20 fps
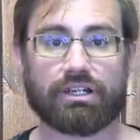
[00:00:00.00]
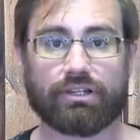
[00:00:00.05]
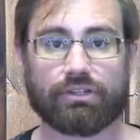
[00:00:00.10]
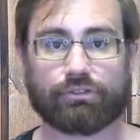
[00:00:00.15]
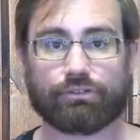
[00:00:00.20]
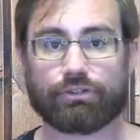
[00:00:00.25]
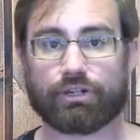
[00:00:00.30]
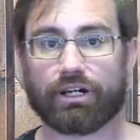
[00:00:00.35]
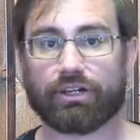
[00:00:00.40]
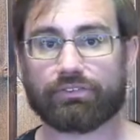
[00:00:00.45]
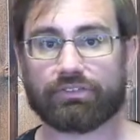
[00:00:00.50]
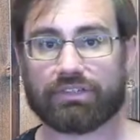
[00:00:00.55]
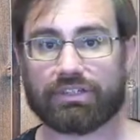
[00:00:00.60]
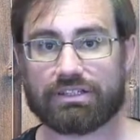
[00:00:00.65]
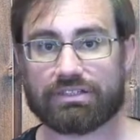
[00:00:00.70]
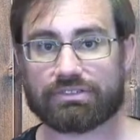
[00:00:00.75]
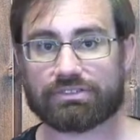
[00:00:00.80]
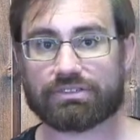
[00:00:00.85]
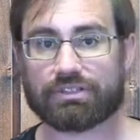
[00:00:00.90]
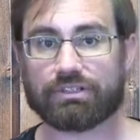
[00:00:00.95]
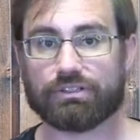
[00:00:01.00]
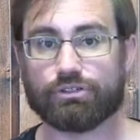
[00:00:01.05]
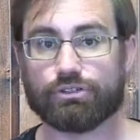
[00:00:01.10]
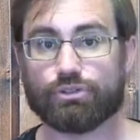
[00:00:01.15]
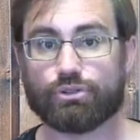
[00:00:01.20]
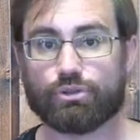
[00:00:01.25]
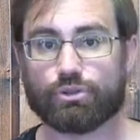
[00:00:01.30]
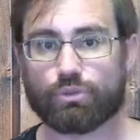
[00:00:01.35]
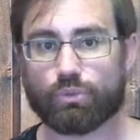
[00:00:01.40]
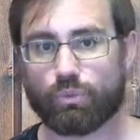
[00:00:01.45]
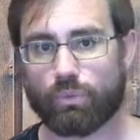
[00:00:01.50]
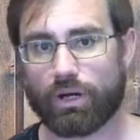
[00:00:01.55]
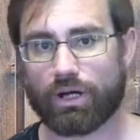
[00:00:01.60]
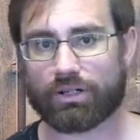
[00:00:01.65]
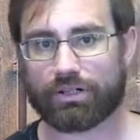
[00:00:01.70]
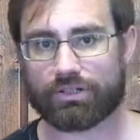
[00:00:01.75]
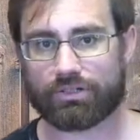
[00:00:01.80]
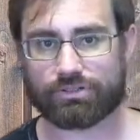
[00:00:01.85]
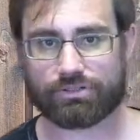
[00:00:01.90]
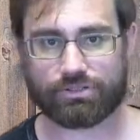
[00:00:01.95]
throughout these new
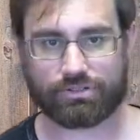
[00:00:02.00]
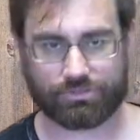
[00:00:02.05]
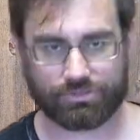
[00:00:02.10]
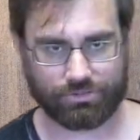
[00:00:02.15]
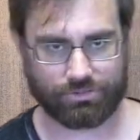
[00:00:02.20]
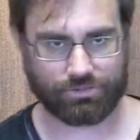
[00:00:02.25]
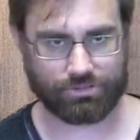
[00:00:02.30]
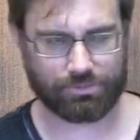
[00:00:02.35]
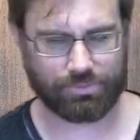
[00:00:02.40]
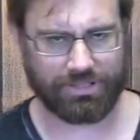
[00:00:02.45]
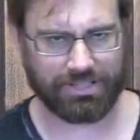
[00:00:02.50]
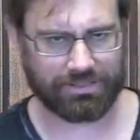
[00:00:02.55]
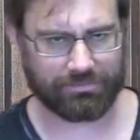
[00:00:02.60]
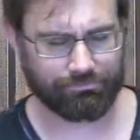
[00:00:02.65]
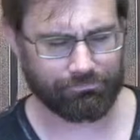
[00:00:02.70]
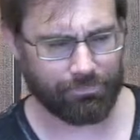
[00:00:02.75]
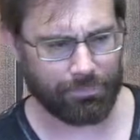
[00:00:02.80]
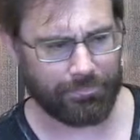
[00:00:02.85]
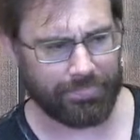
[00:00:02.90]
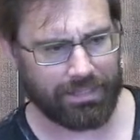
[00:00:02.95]
waters, so to speak?